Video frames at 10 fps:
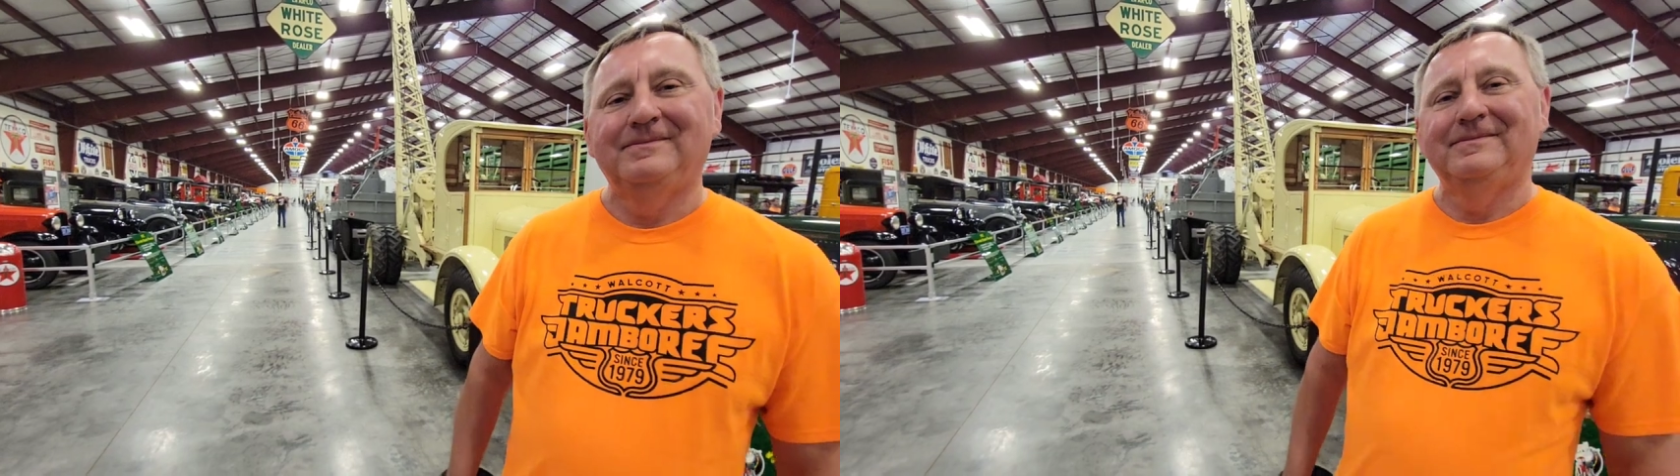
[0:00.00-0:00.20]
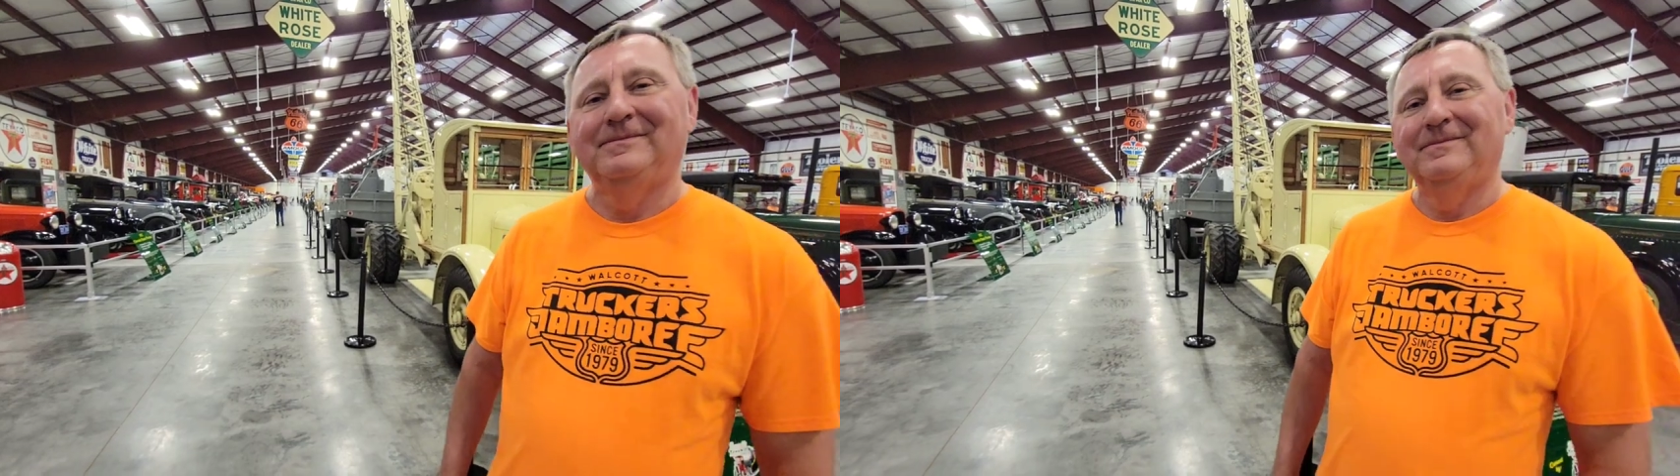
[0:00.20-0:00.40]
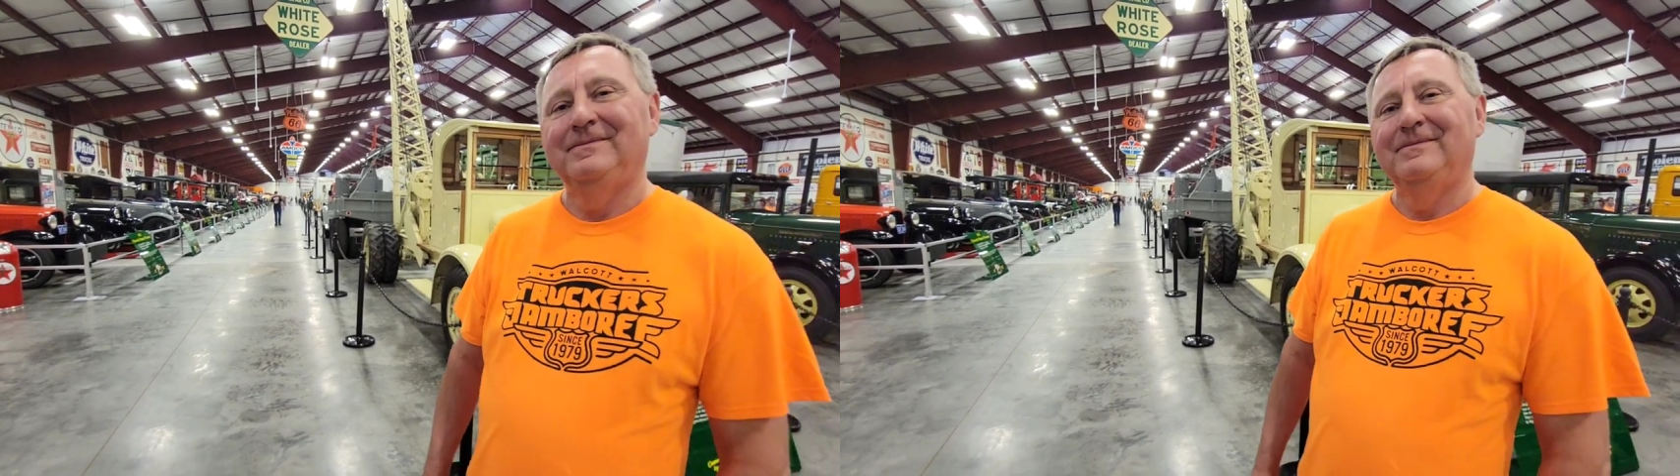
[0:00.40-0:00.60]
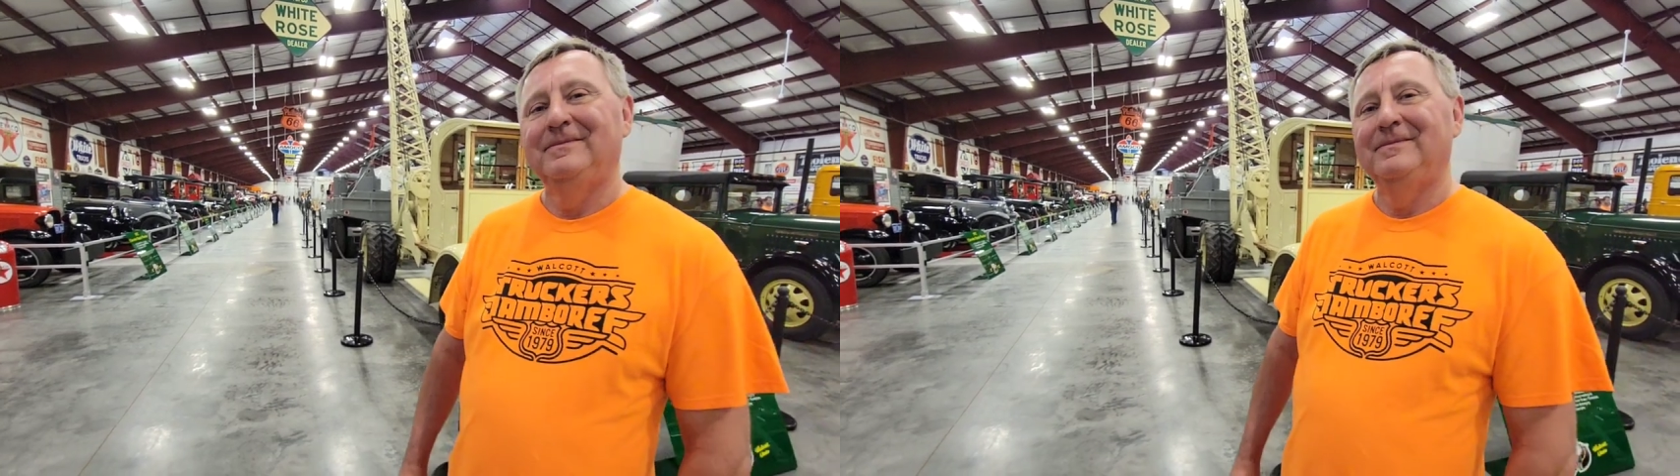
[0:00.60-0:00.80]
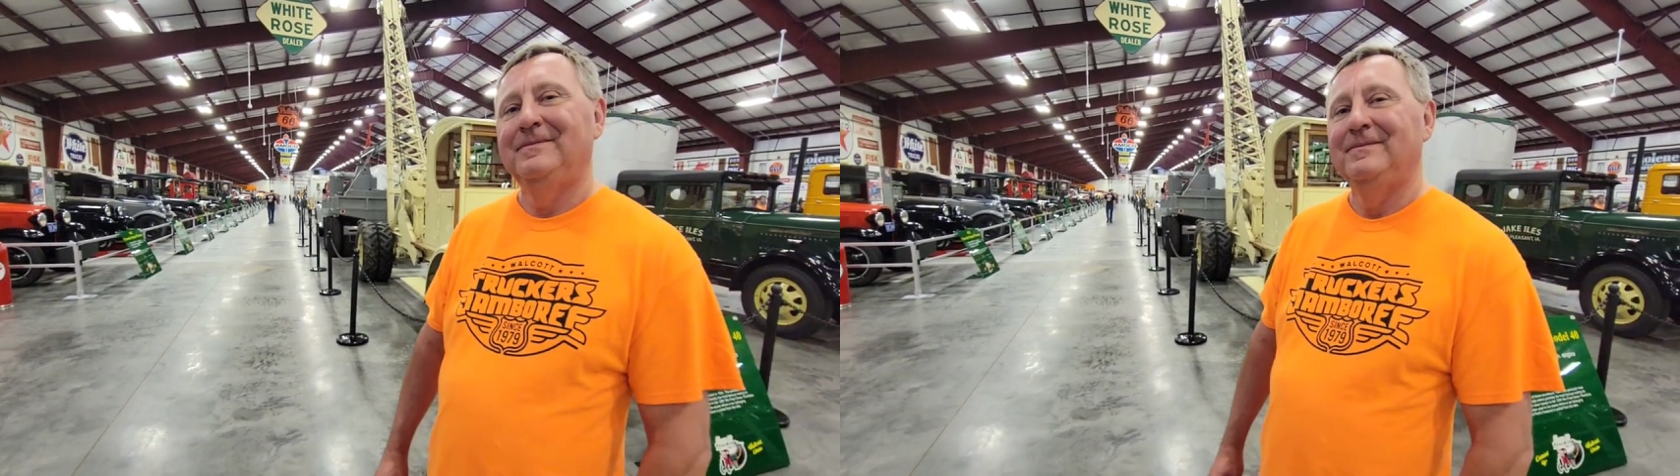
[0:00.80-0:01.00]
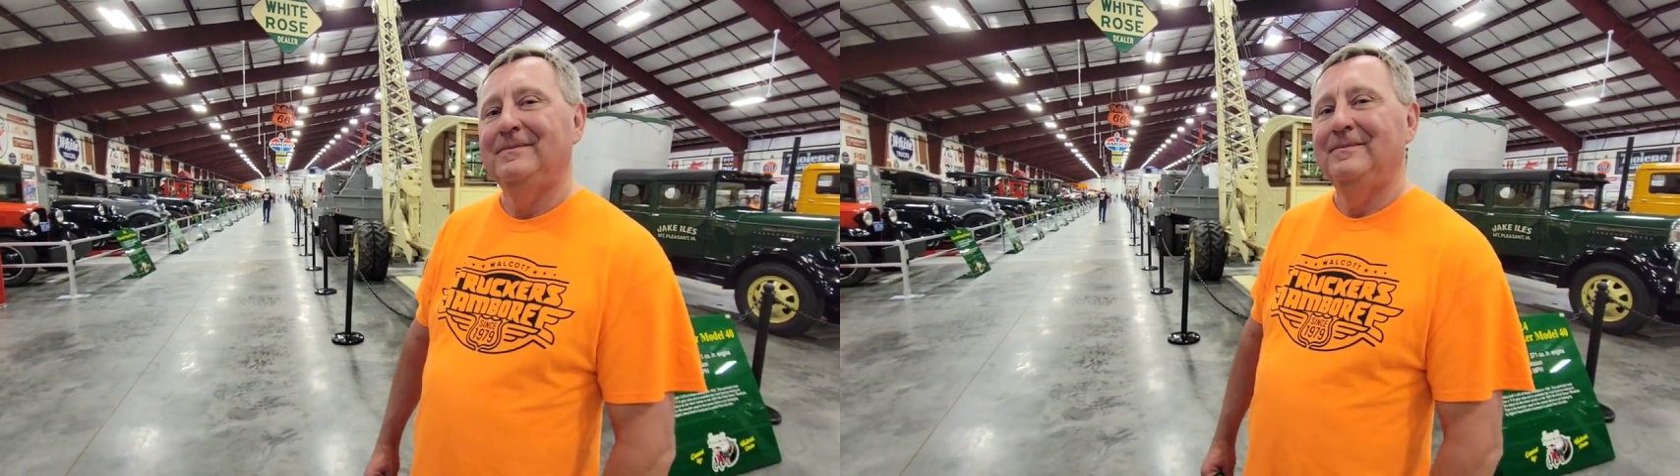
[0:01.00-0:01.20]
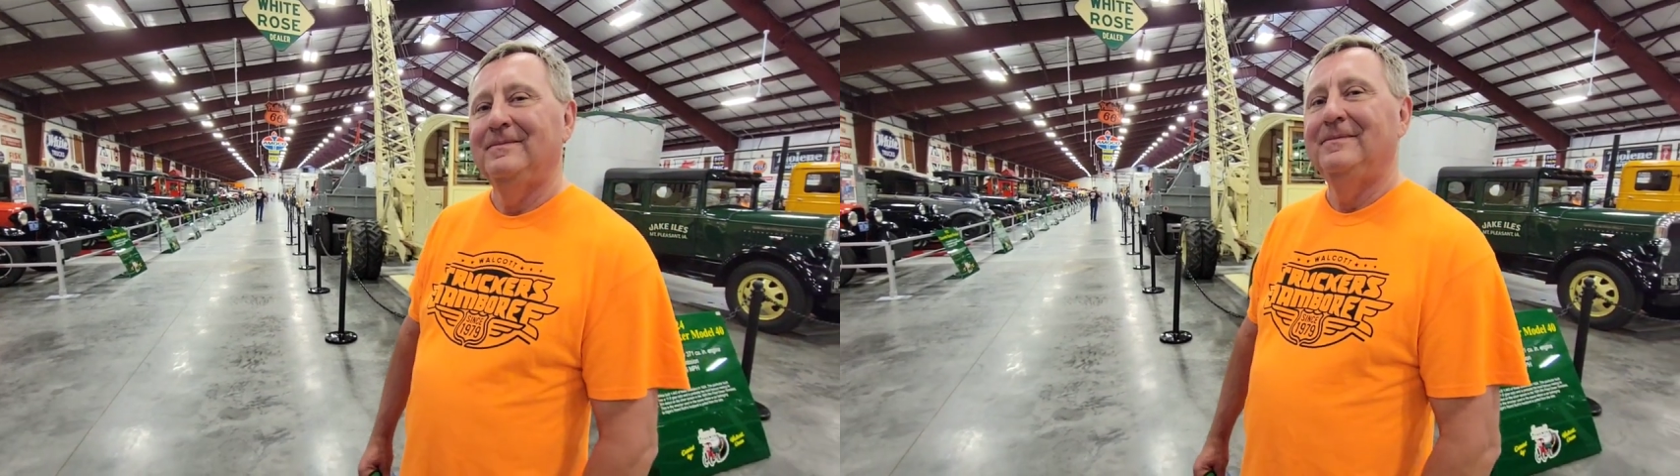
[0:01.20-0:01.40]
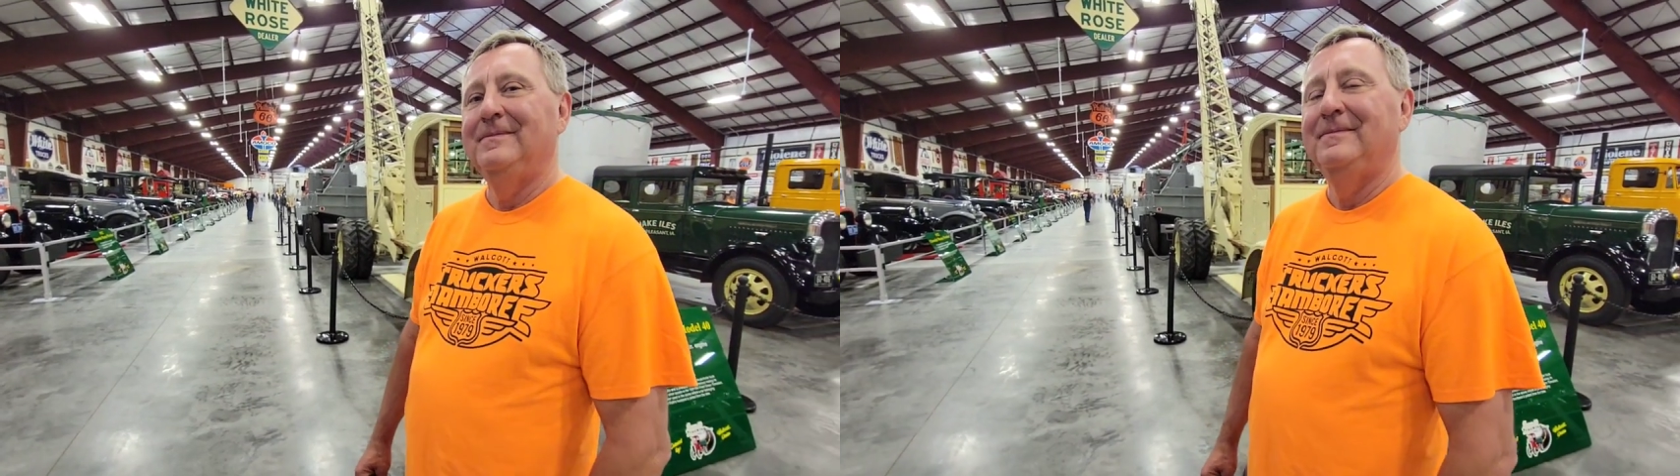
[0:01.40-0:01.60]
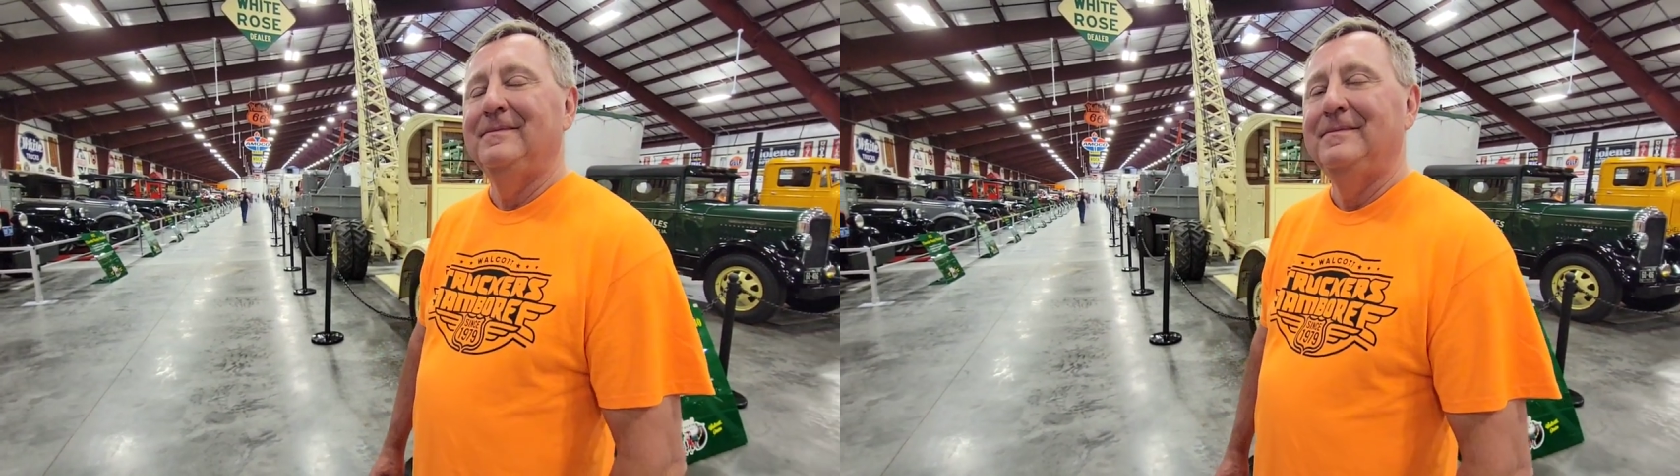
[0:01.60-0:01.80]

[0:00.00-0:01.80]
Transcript: Which one would you say